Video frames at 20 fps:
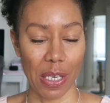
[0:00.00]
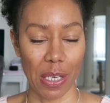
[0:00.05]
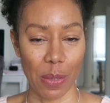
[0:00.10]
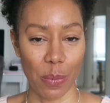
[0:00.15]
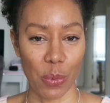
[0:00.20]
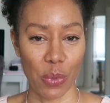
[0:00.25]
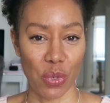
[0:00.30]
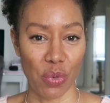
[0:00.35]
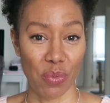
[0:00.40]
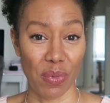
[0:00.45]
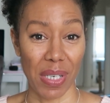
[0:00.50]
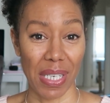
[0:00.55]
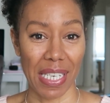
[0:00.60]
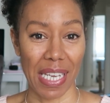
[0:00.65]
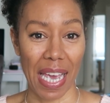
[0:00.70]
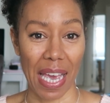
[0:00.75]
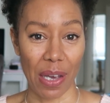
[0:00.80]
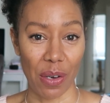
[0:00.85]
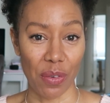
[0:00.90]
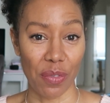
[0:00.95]
it was really
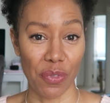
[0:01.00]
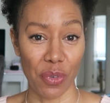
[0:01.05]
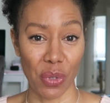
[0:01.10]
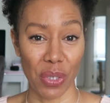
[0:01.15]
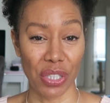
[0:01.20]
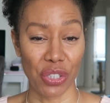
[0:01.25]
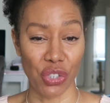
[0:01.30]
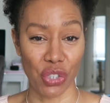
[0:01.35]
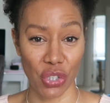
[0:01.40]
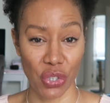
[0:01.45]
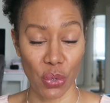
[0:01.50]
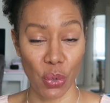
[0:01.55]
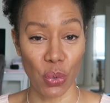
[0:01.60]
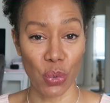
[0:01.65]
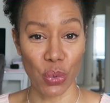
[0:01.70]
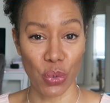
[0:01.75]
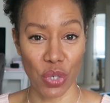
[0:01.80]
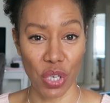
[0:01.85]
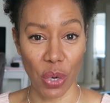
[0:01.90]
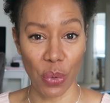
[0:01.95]
helpful, and just
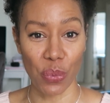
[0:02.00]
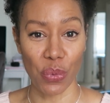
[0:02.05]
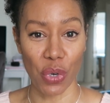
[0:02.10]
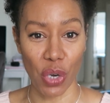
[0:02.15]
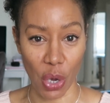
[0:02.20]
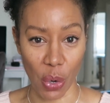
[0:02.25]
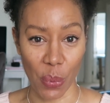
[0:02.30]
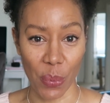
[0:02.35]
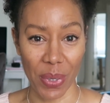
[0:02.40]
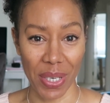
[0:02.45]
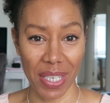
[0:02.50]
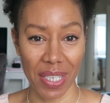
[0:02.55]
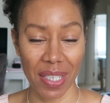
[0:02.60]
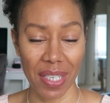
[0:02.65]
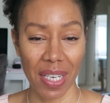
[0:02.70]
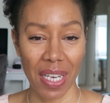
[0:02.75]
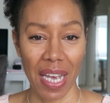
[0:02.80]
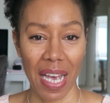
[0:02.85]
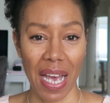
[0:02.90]
also knowing